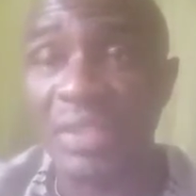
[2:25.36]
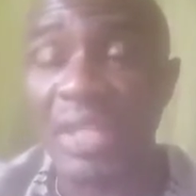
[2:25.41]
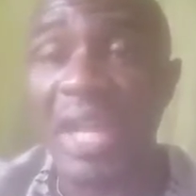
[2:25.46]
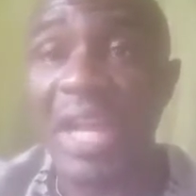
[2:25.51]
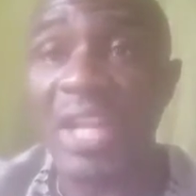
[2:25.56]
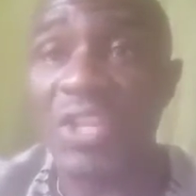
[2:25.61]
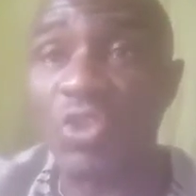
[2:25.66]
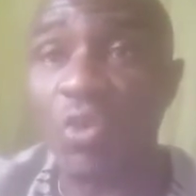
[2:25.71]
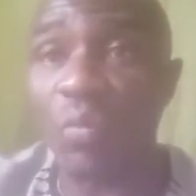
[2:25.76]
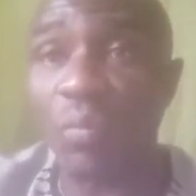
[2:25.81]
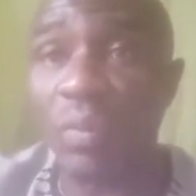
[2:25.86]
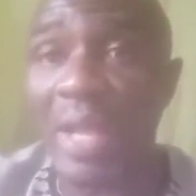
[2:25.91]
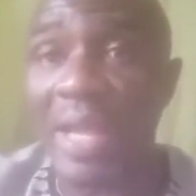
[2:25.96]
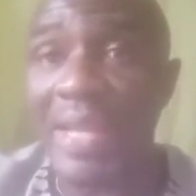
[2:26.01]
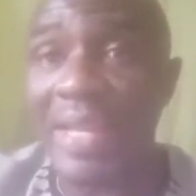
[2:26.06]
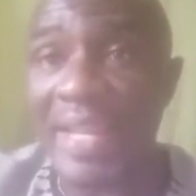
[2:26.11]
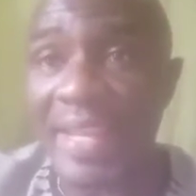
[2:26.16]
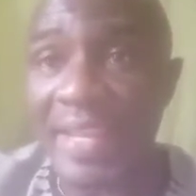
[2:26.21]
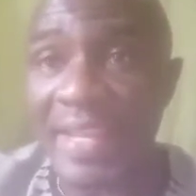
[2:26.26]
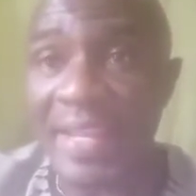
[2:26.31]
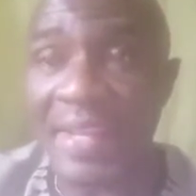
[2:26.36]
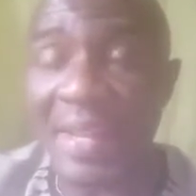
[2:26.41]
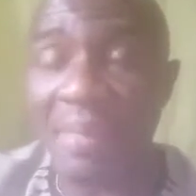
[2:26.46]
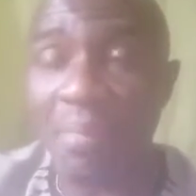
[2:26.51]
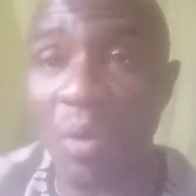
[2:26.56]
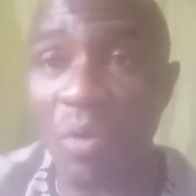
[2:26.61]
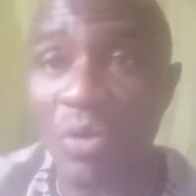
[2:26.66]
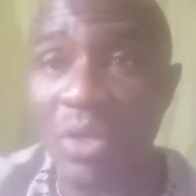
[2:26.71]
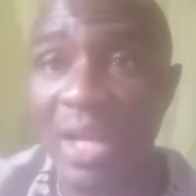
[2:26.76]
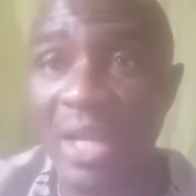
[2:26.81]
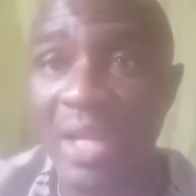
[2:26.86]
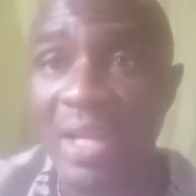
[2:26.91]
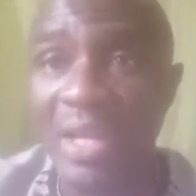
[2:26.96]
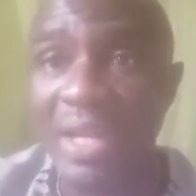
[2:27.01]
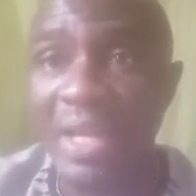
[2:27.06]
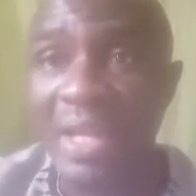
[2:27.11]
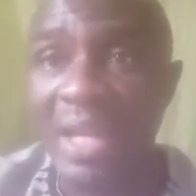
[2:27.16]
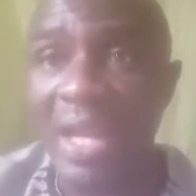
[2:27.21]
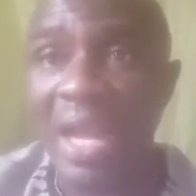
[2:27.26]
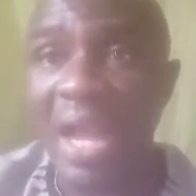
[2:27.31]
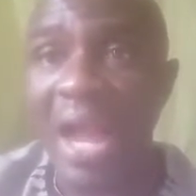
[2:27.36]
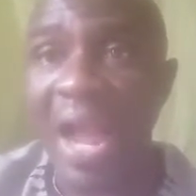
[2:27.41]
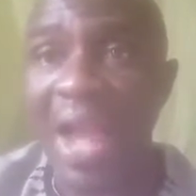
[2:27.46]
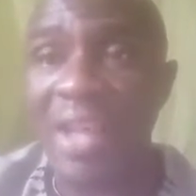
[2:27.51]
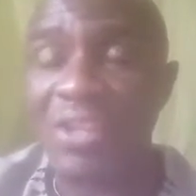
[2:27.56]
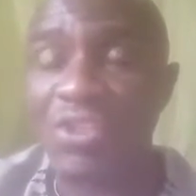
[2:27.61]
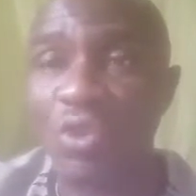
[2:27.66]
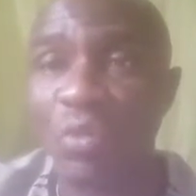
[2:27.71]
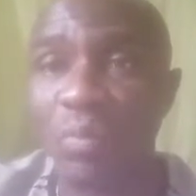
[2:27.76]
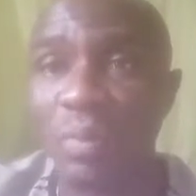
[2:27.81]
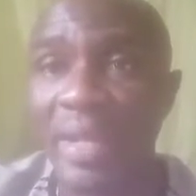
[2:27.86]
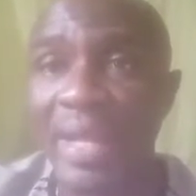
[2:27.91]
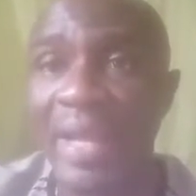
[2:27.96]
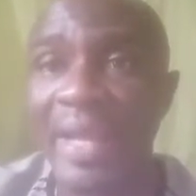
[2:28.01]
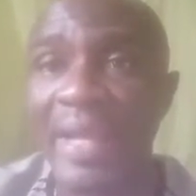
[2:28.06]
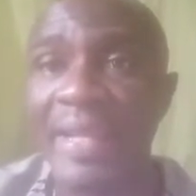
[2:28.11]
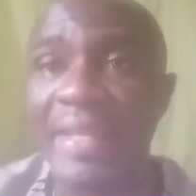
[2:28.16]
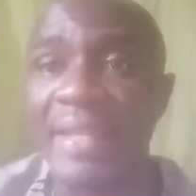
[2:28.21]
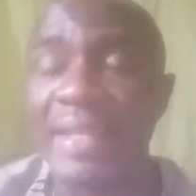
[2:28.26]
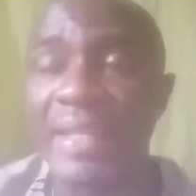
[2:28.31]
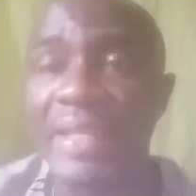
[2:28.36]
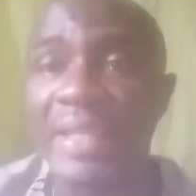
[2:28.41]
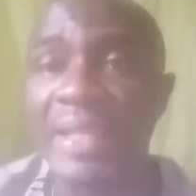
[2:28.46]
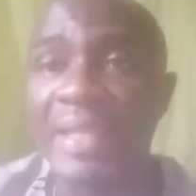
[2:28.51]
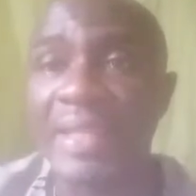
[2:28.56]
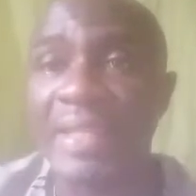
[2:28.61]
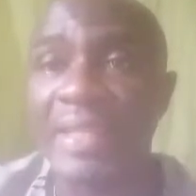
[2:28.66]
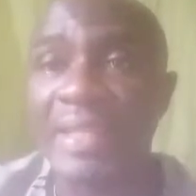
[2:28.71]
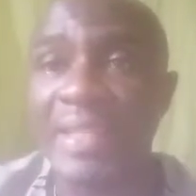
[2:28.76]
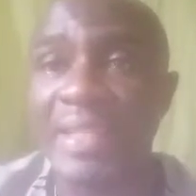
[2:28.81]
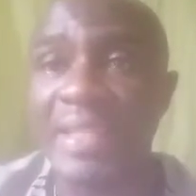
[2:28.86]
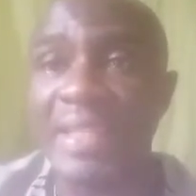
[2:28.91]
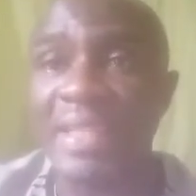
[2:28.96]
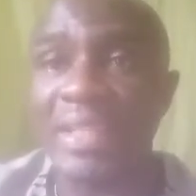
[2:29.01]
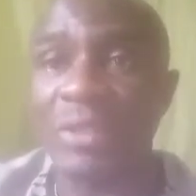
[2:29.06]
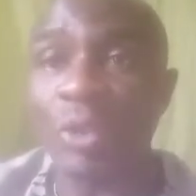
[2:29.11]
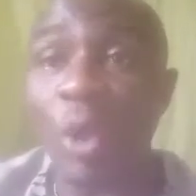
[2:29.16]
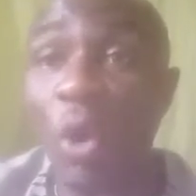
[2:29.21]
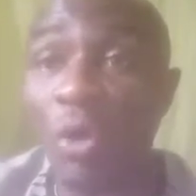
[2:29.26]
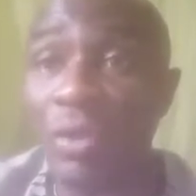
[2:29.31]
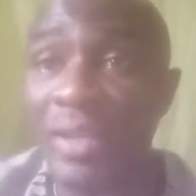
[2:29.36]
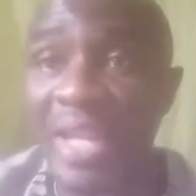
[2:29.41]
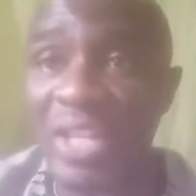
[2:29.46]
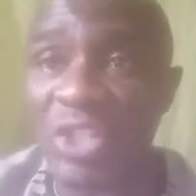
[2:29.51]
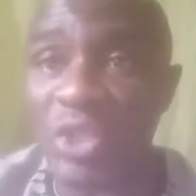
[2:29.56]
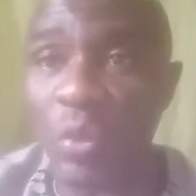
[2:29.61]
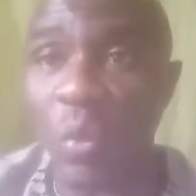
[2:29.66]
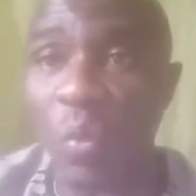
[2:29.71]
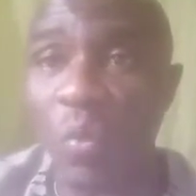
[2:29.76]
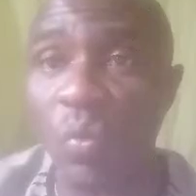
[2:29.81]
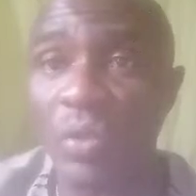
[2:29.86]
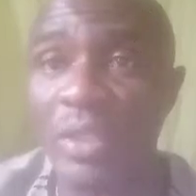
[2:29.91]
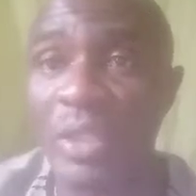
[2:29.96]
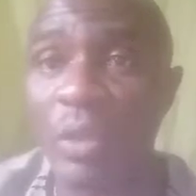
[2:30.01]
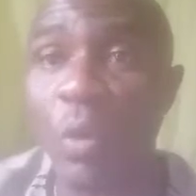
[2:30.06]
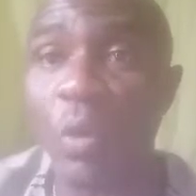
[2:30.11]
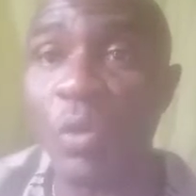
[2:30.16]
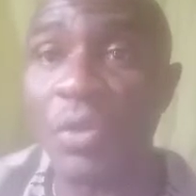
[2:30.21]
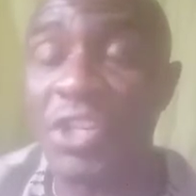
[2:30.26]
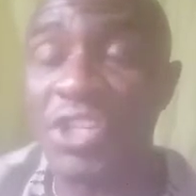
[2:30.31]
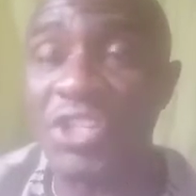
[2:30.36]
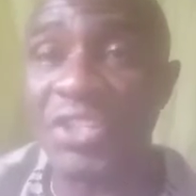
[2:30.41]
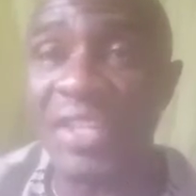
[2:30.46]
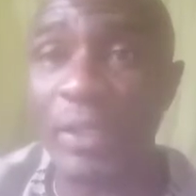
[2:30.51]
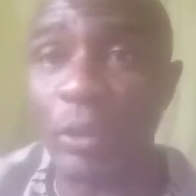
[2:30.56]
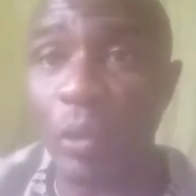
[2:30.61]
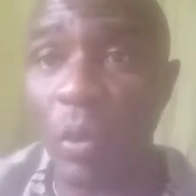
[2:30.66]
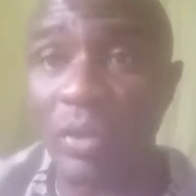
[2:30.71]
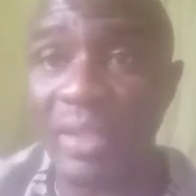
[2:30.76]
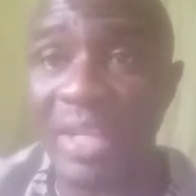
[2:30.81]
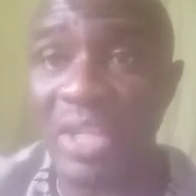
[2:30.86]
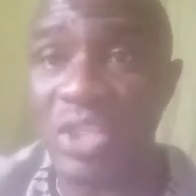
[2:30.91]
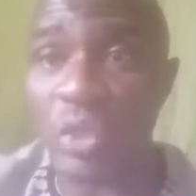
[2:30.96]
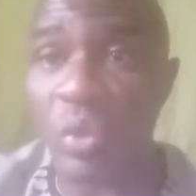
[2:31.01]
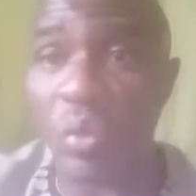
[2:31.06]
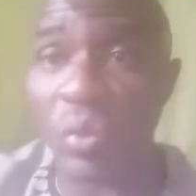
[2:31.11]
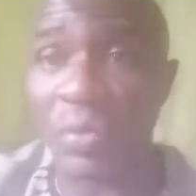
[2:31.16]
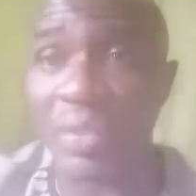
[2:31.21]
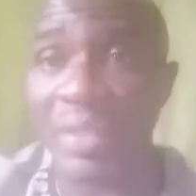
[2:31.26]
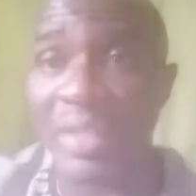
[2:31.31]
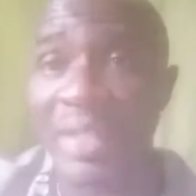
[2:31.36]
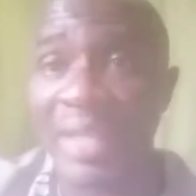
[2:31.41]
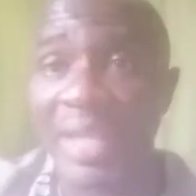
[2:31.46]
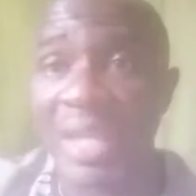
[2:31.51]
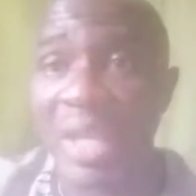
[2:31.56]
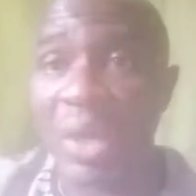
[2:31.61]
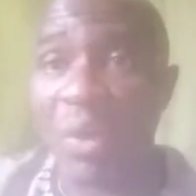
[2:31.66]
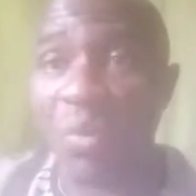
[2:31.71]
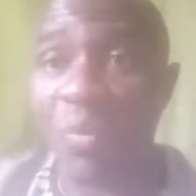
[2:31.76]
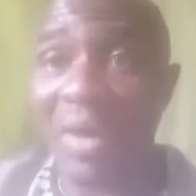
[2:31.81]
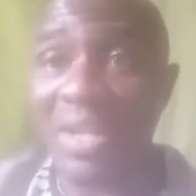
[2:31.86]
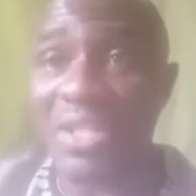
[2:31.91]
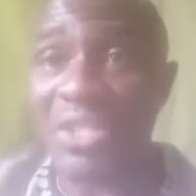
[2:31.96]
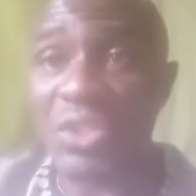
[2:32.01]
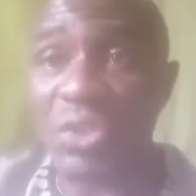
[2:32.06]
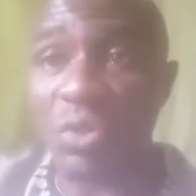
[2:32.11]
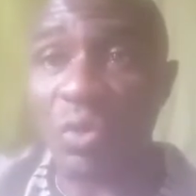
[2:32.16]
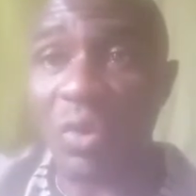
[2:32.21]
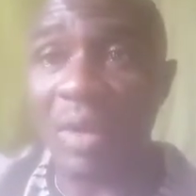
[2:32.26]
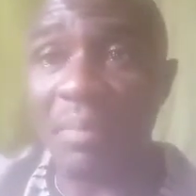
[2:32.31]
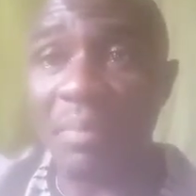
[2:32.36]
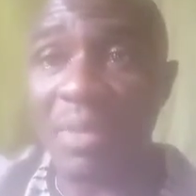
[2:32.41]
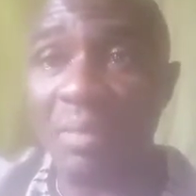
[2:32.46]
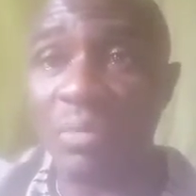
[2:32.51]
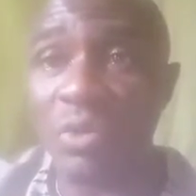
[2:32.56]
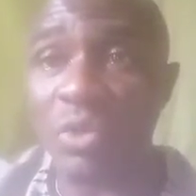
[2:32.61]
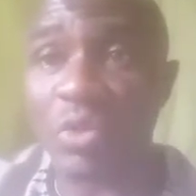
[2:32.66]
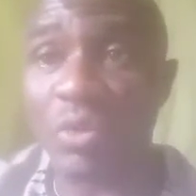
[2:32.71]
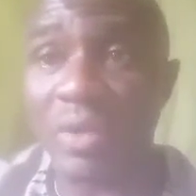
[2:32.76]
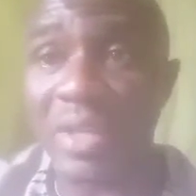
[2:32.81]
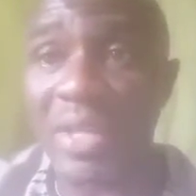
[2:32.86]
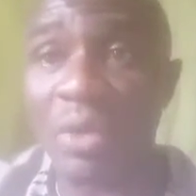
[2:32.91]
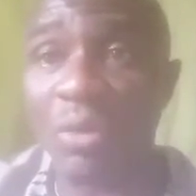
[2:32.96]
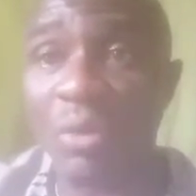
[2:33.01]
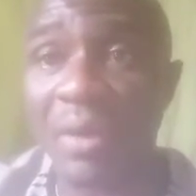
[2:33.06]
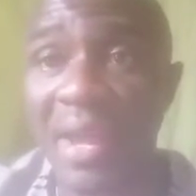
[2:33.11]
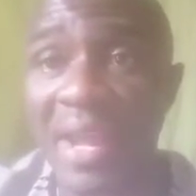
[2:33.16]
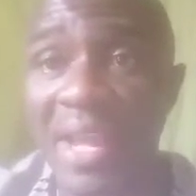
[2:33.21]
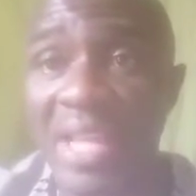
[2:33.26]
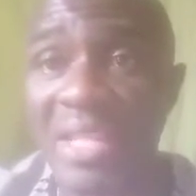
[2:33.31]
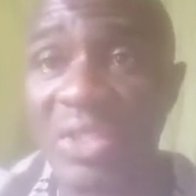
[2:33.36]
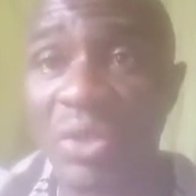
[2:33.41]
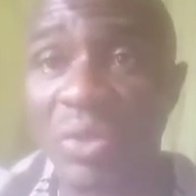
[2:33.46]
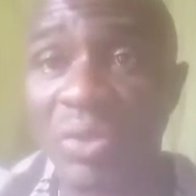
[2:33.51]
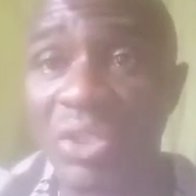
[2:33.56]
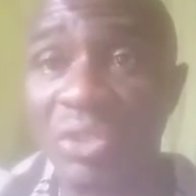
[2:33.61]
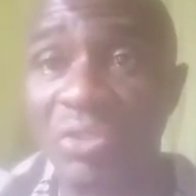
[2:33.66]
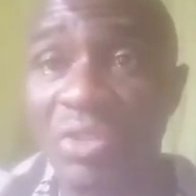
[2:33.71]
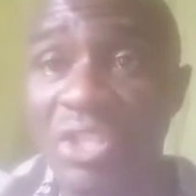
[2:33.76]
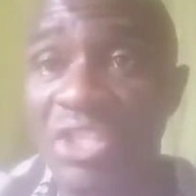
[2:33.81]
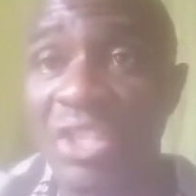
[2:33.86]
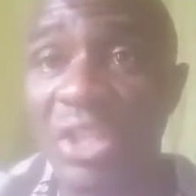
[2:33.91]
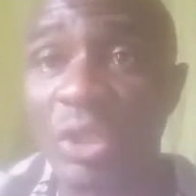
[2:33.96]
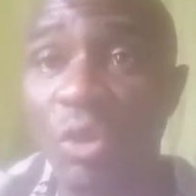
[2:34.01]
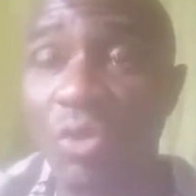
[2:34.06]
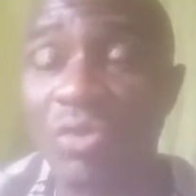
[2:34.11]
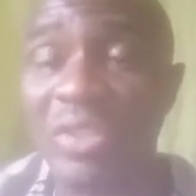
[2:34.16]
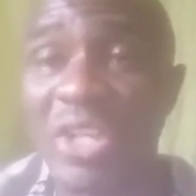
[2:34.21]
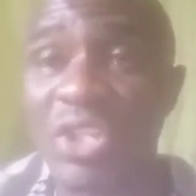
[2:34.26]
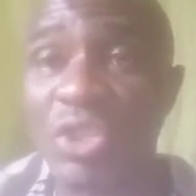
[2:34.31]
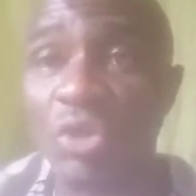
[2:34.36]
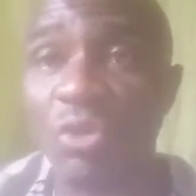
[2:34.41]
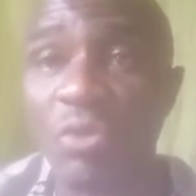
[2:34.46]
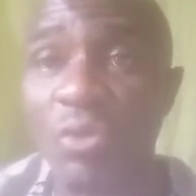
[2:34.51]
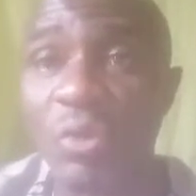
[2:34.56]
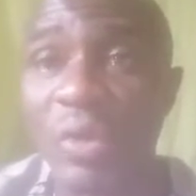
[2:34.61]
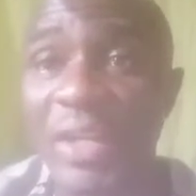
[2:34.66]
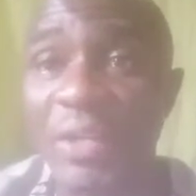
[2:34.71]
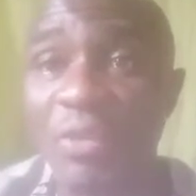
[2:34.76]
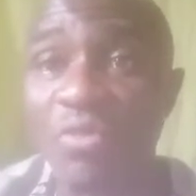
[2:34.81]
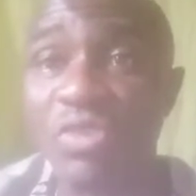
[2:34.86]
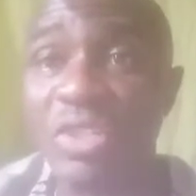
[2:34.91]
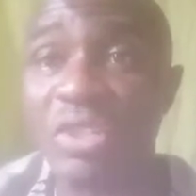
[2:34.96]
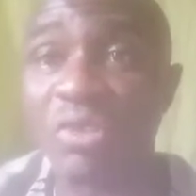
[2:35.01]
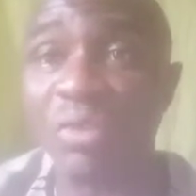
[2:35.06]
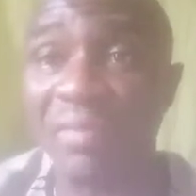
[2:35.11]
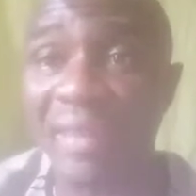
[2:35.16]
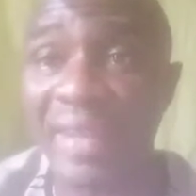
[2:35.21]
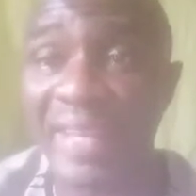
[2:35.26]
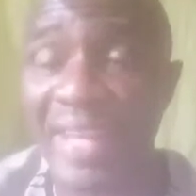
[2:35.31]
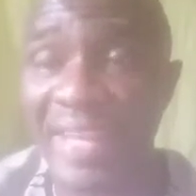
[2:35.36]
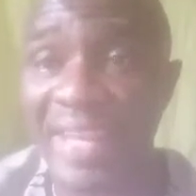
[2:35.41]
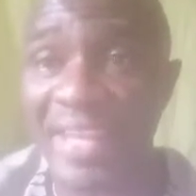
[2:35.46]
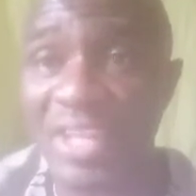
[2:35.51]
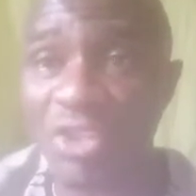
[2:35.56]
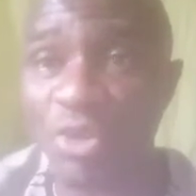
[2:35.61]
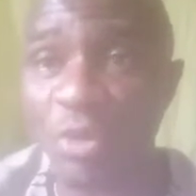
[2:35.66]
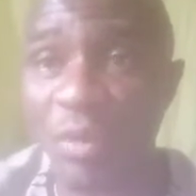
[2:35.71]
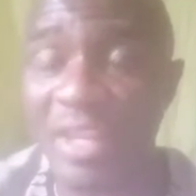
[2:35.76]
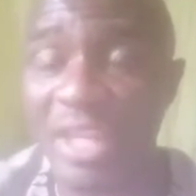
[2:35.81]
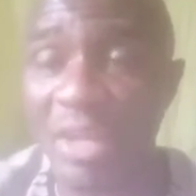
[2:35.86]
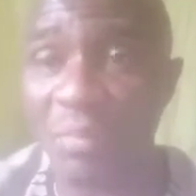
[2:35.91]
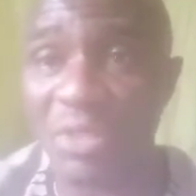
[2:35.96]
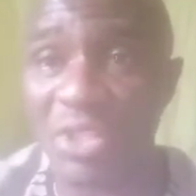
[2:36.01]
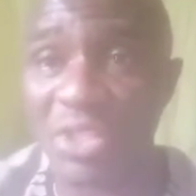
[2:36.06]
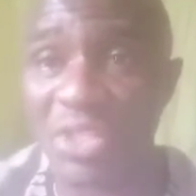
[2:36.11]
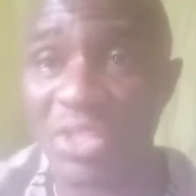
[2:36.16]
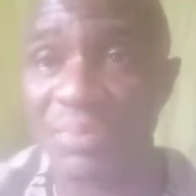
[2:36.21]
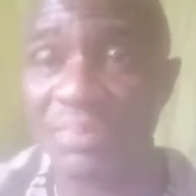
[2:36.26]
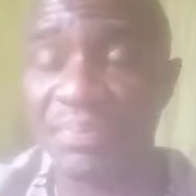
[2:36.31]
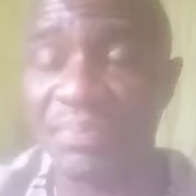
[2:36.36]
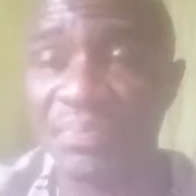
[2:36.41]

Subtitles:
I supply the Angela powder. I supply the Thunderstone, the original Thunderstone. Once you can be able to lay your hands on an original Thunderstone, you can use it to fight against your enemies.